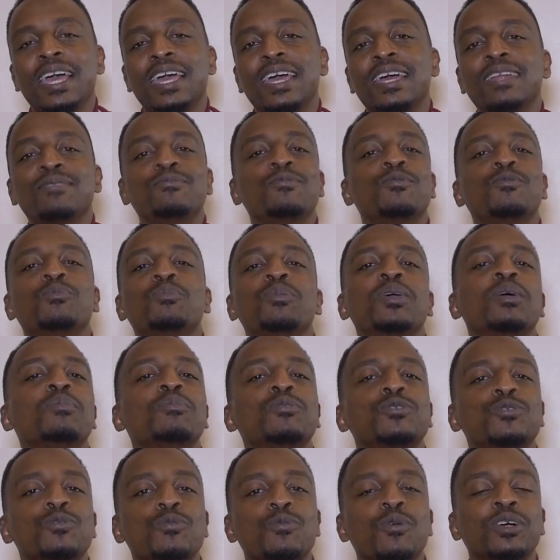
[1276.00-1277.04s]
and we will be
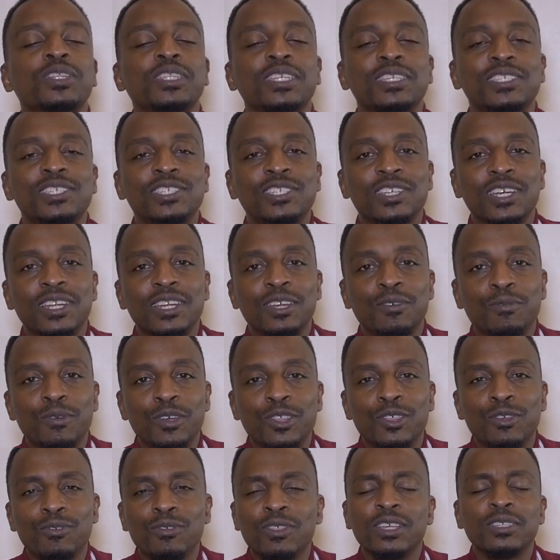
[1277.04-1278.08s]
able to walk this journey
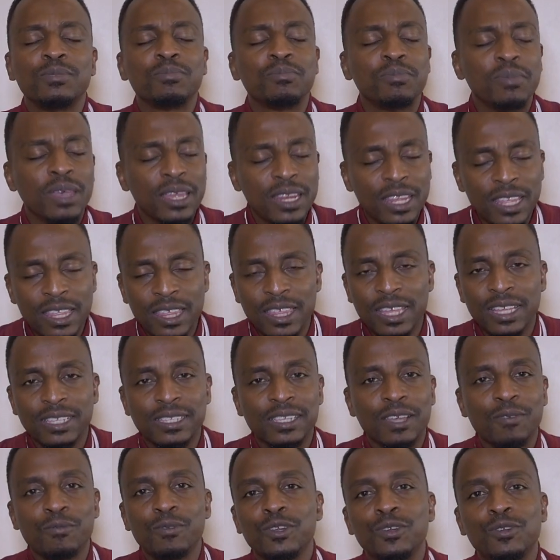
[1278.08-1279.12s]
with you. There's many things
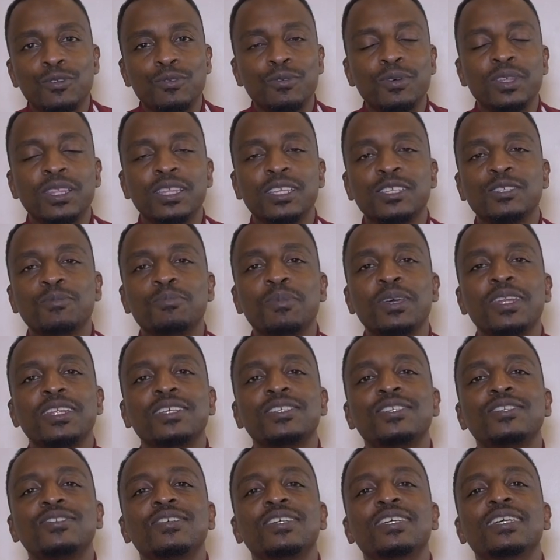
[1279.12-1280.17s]
that we do in this
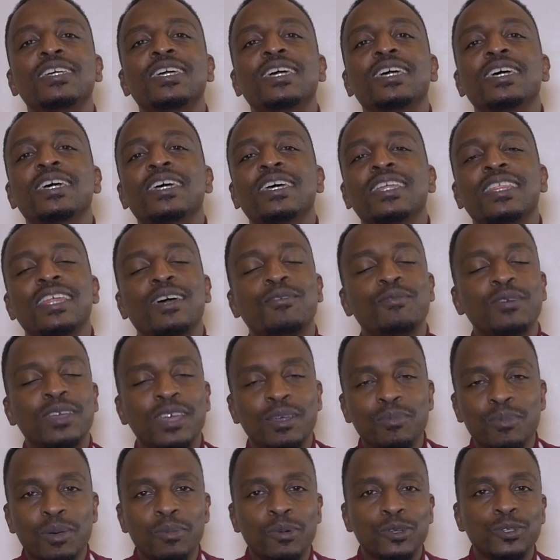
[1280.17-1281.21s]
ministry that we
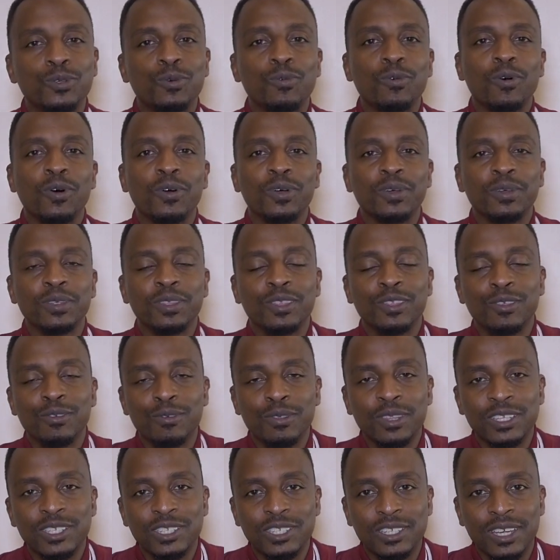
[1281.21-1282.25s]
can be able to walk through
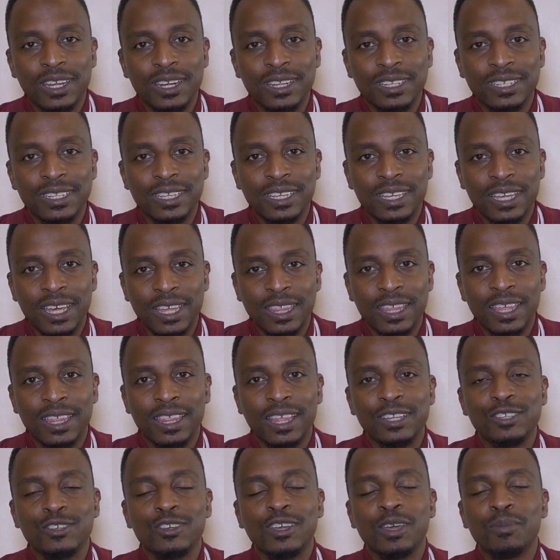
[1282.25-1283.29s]
this journey together,
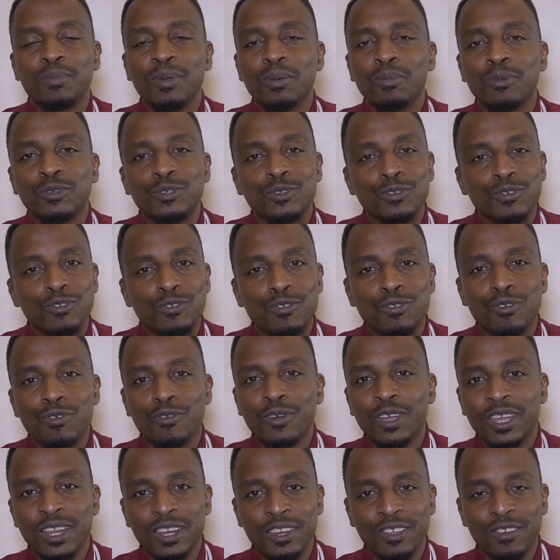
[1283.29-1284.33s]
that you can be able to
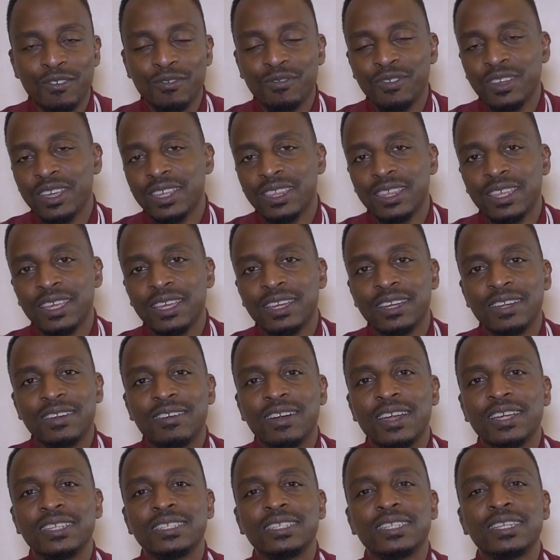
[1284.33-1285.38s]
grow in your faith in
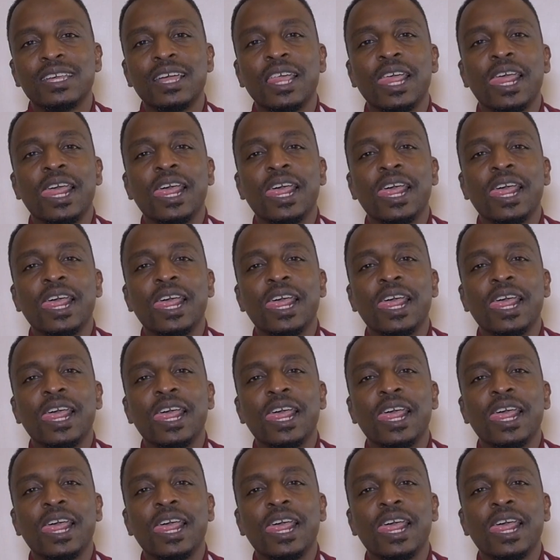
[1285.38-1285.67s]
Christ.